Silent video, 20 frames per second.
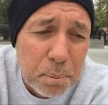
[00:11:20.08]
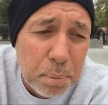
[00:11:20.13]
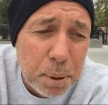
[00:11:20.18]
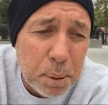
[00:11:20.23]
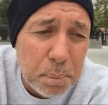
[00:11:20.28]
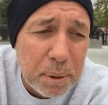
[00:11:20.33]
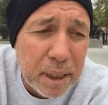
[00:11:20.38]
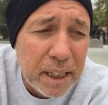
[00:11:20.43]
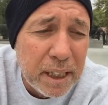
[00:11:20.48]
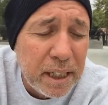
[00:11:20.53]

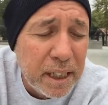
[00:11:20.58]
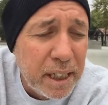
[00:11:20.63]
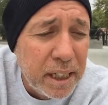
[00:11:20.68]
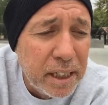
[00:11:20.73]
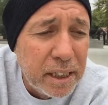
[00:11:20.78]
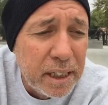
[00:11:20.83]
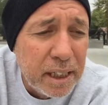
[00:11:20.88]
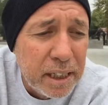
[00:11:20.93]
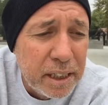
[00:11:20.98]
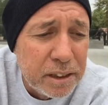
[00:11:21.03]
put me
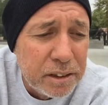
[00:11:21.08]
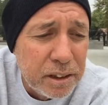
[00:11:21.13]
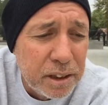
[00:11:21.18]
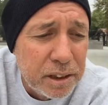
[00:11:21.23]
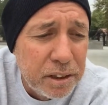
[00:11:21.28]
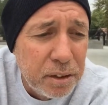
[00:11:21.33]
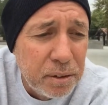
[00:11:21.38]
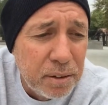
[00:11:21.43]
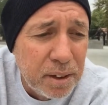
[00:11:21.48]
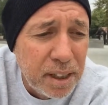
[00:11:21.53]
into
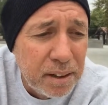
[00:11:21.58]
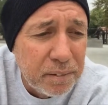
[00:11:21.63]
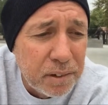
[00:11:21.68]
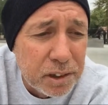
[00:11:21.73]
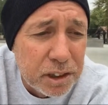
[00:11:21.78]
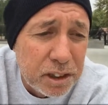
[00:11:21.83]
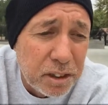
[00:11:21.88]
a new level.